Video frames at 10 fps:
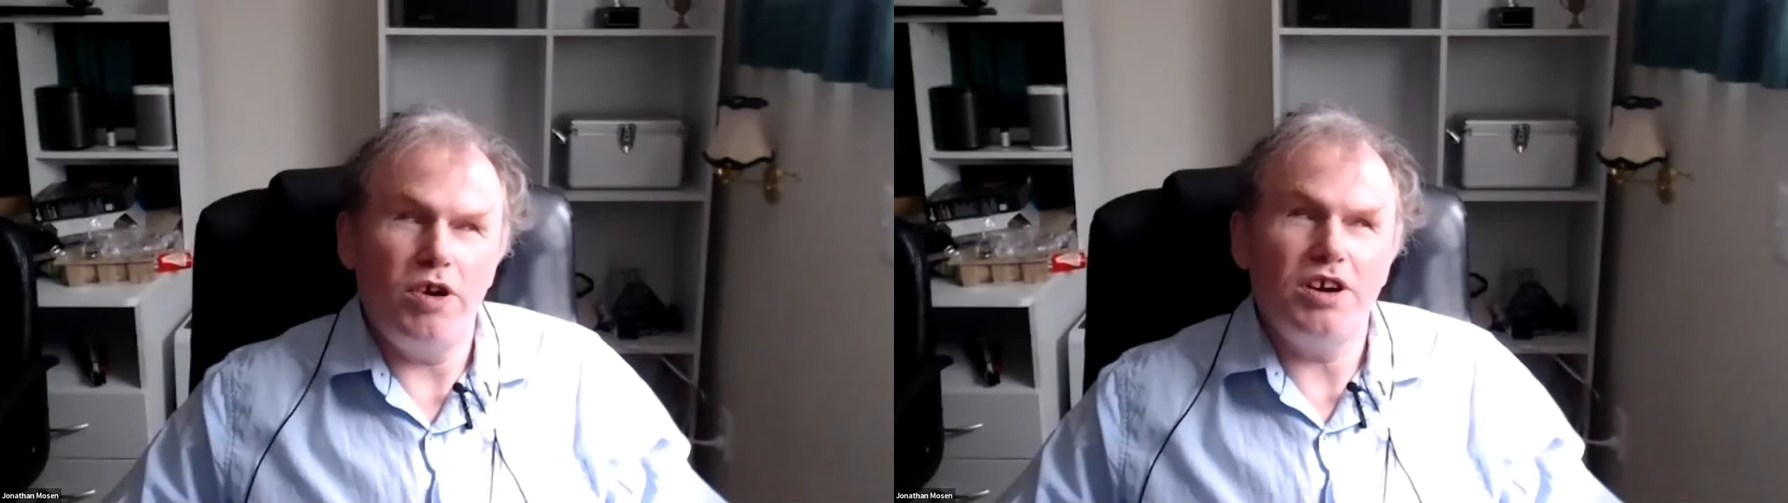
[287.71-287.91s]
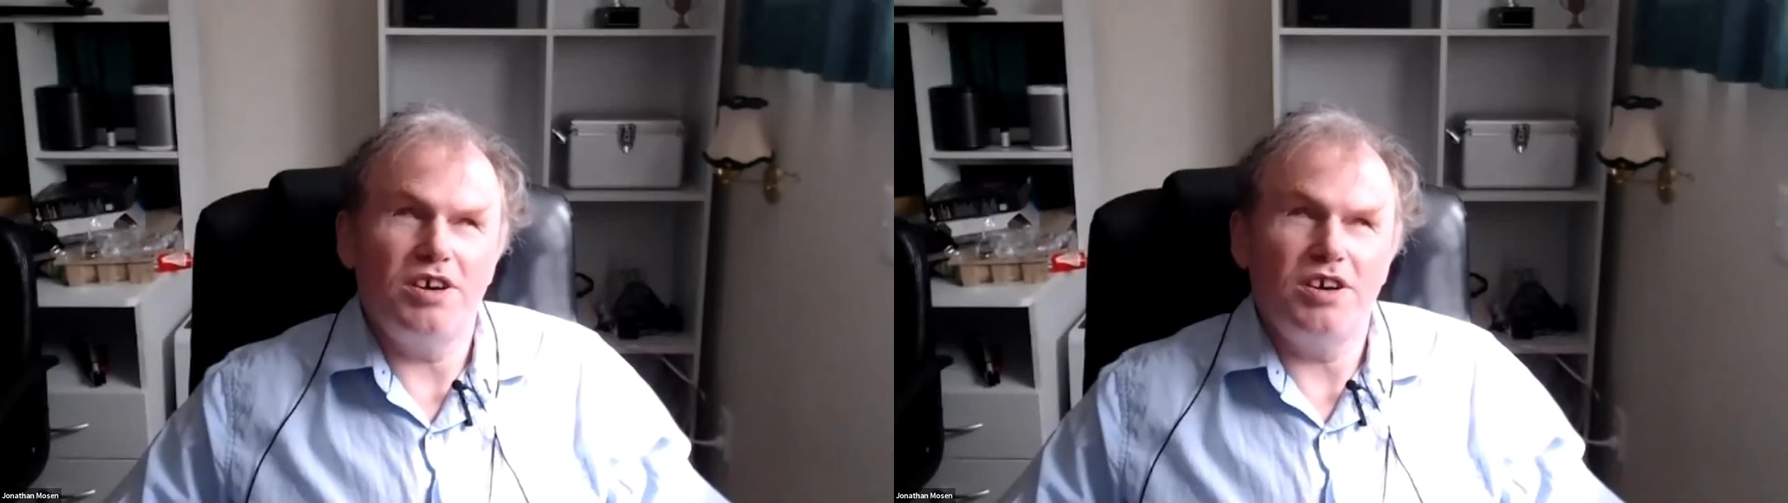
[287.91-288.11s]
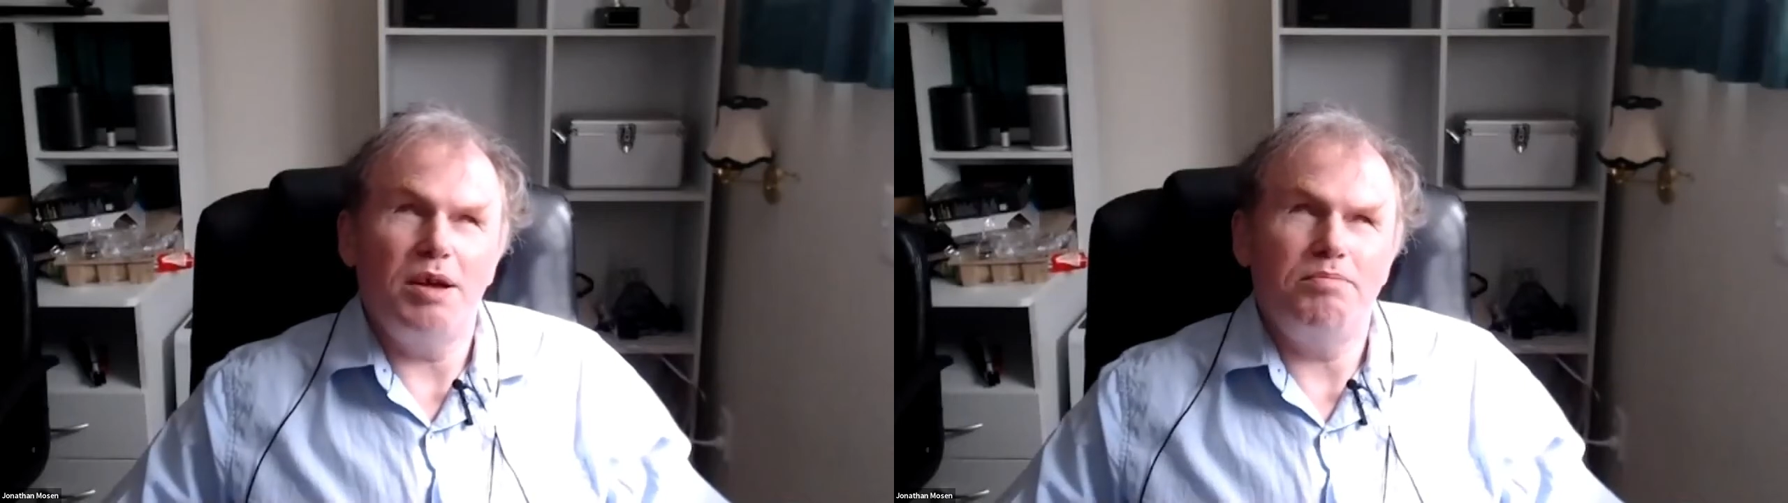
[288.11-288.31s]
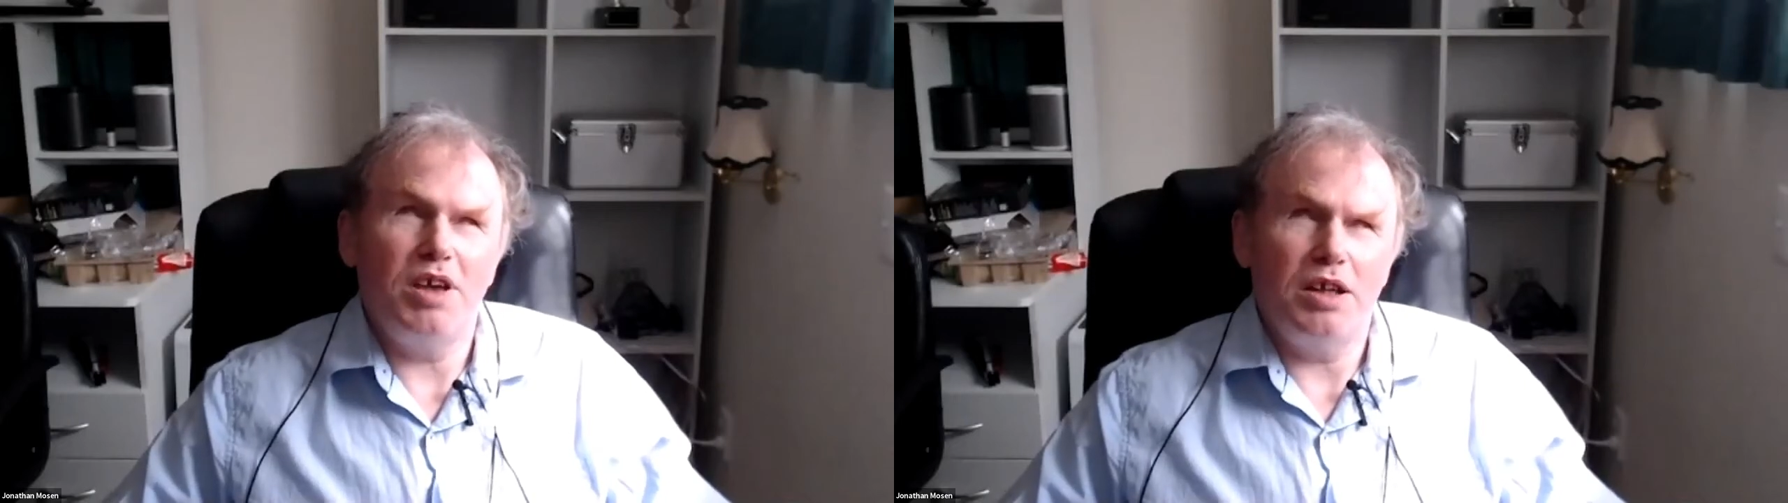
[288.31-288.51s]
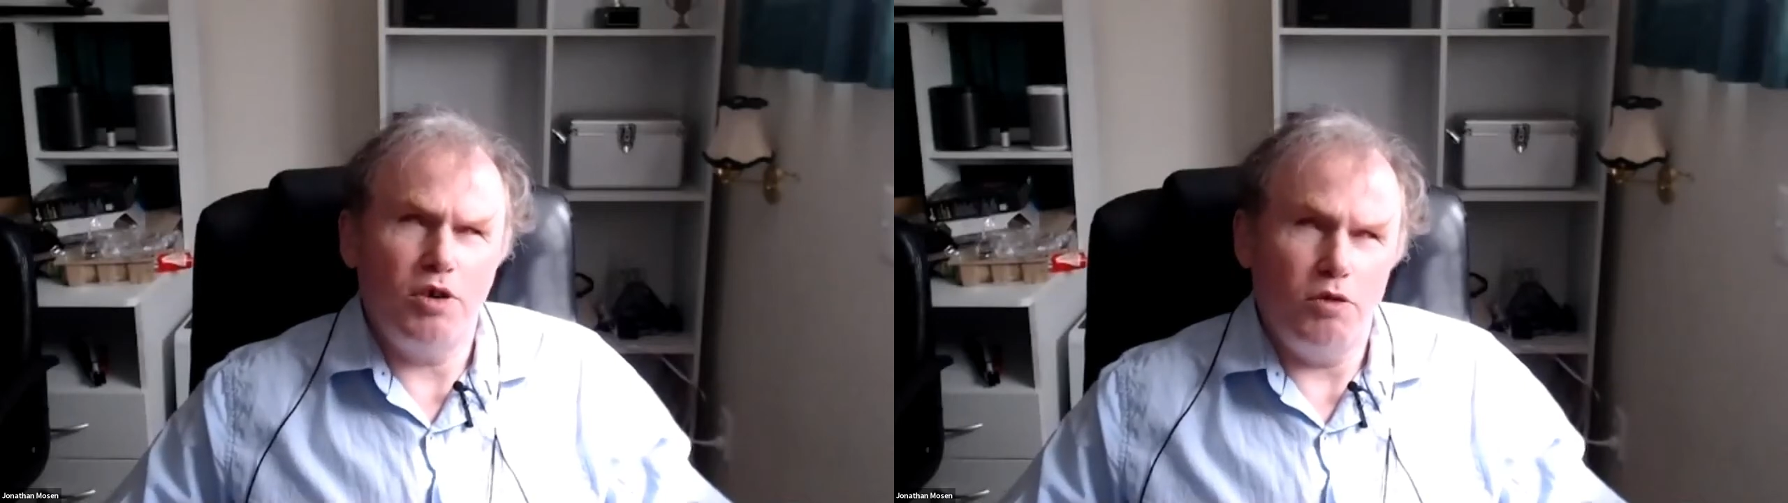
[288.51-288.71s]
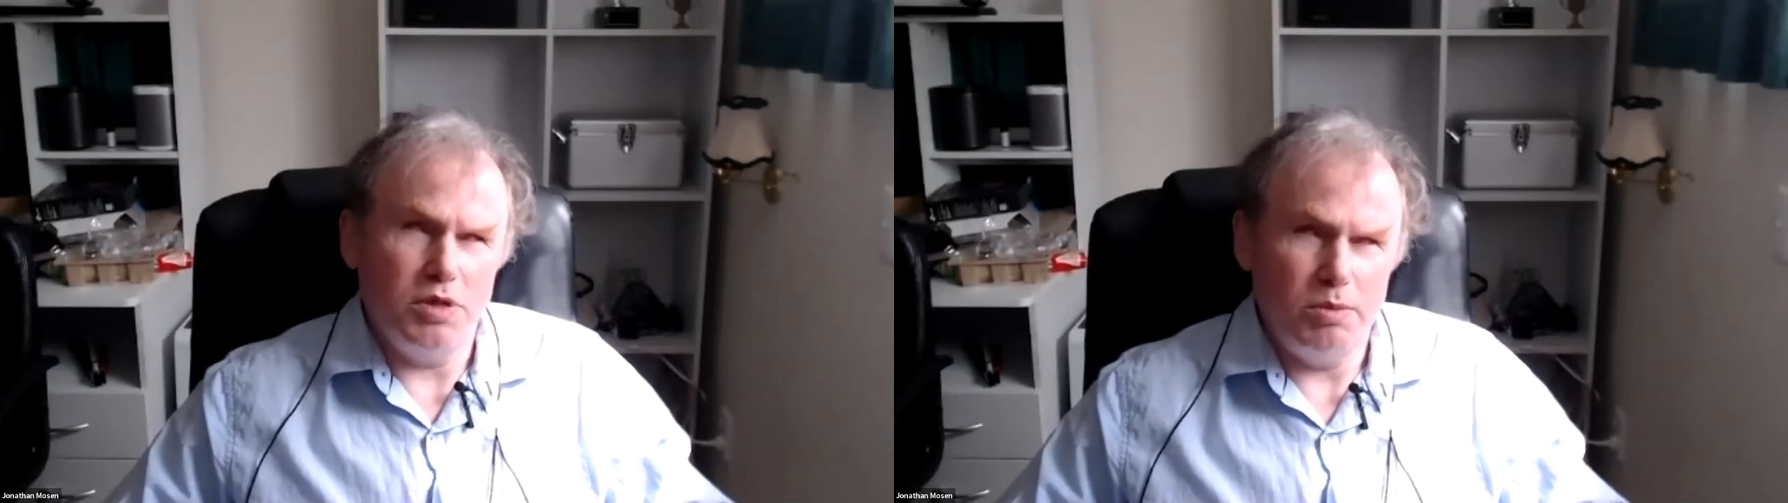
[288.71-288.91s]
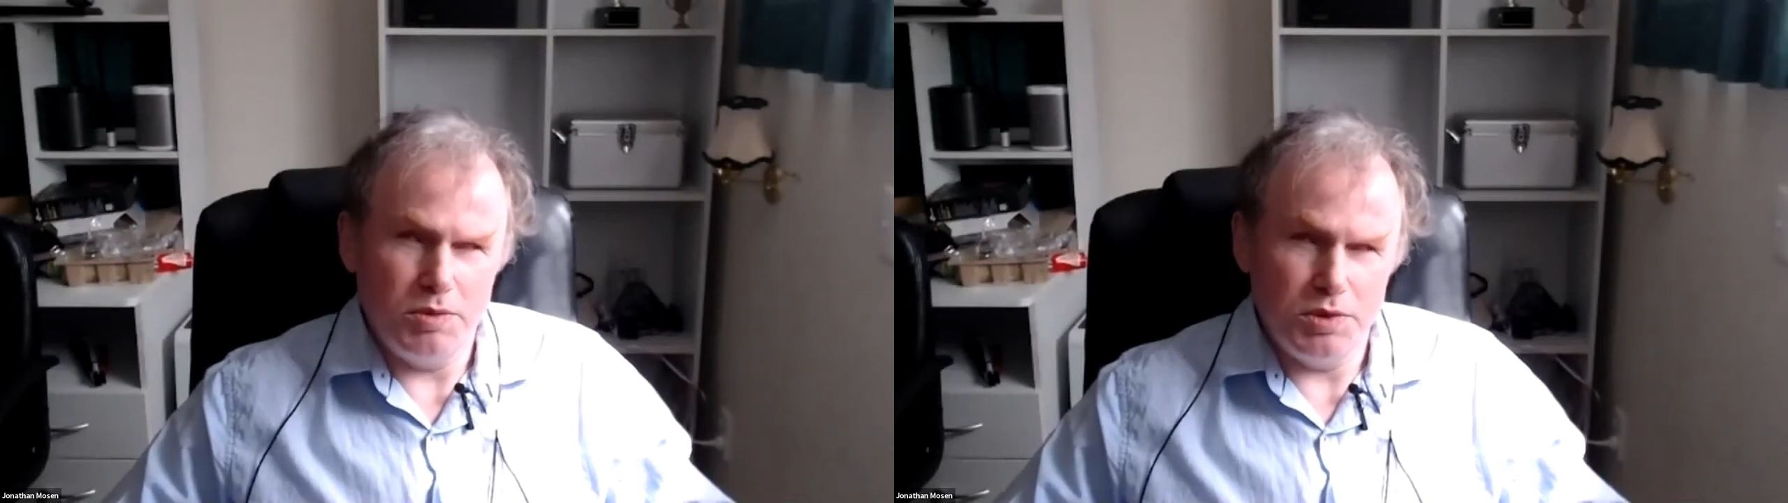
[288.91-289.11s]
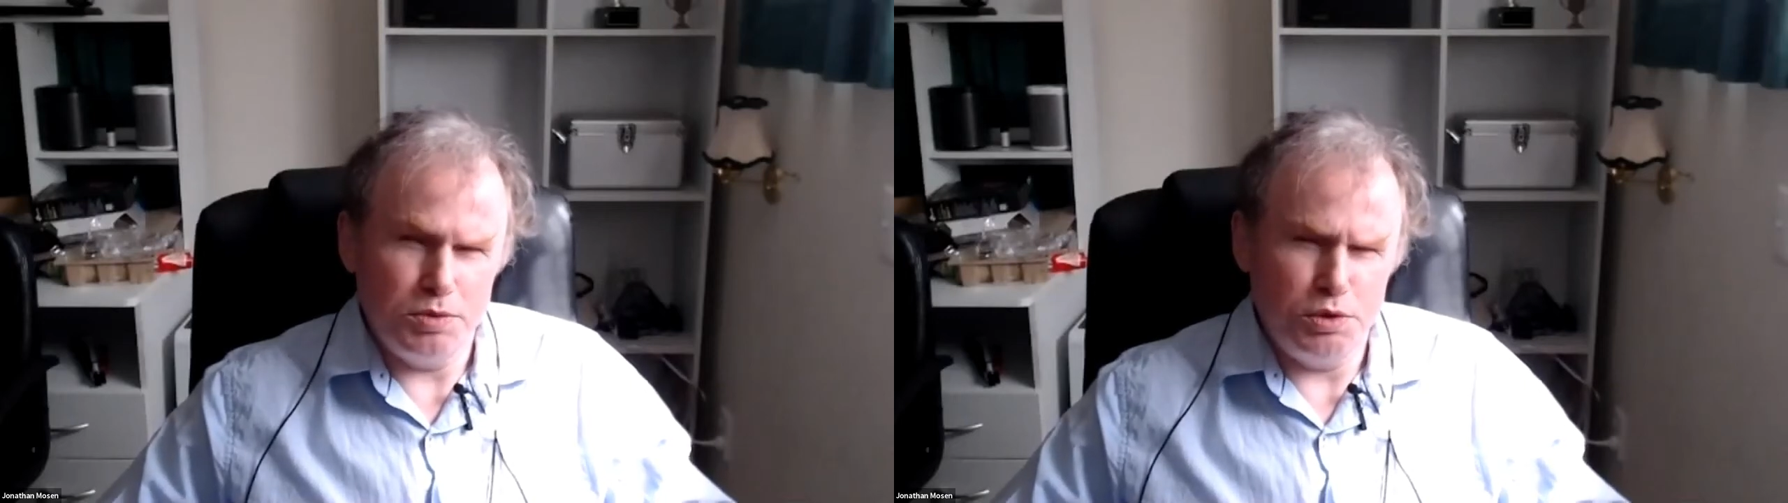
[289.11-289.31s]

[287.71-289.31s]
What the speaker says: And I told them it was